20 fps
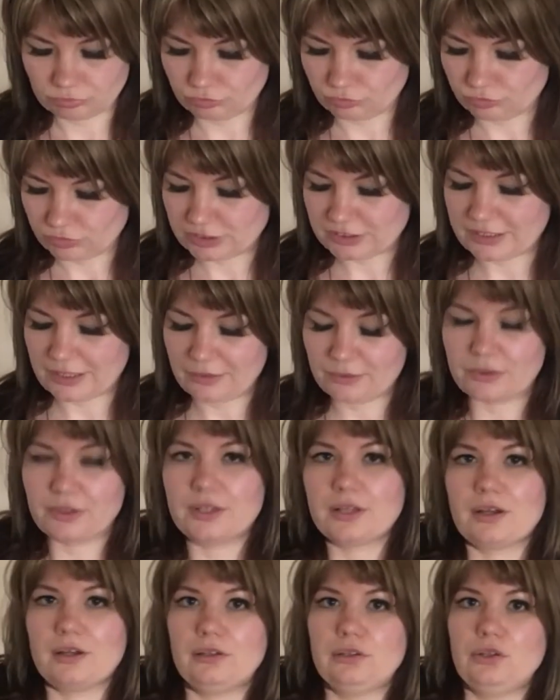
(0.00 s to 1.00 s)
So now I'm
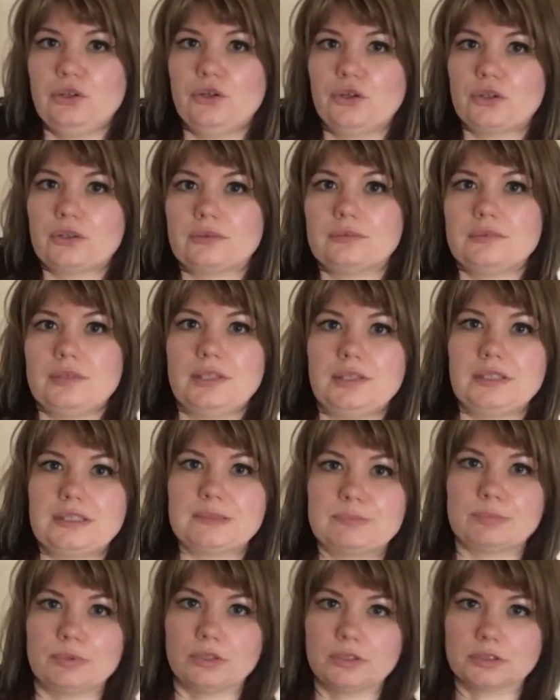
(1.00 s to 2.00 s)
going to go and look in
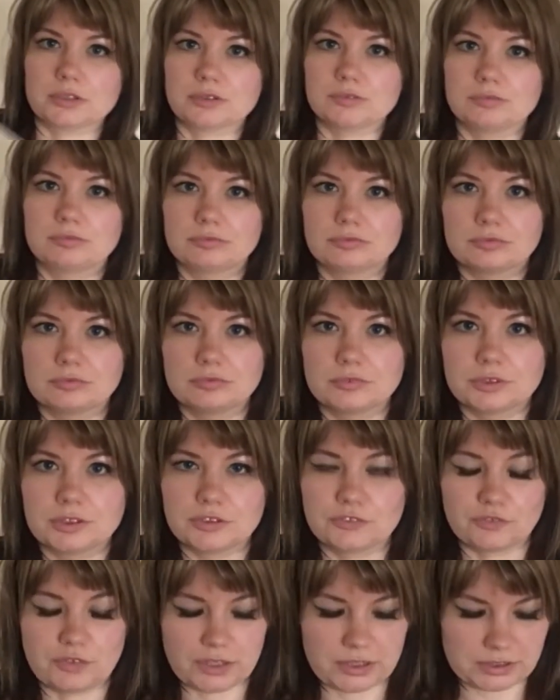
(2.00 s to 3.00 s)
this book
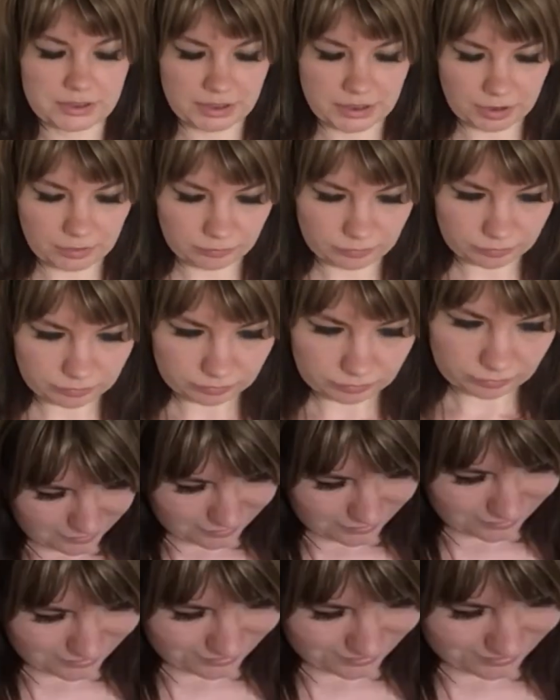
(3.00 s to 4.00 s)
to find
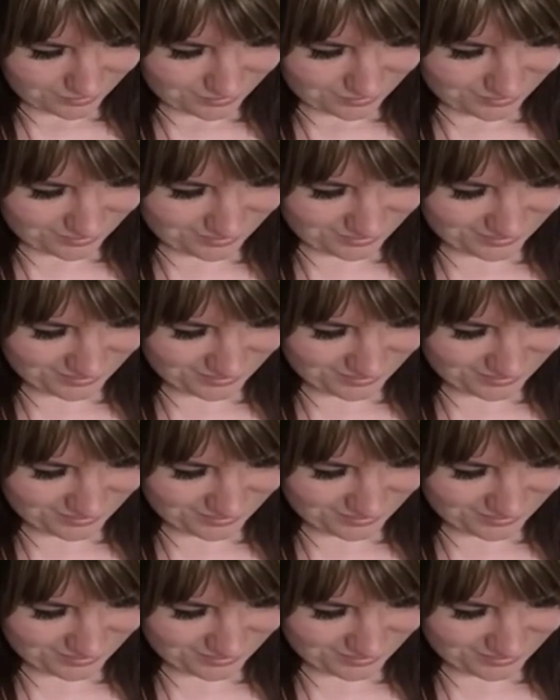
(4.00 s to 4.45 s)
it.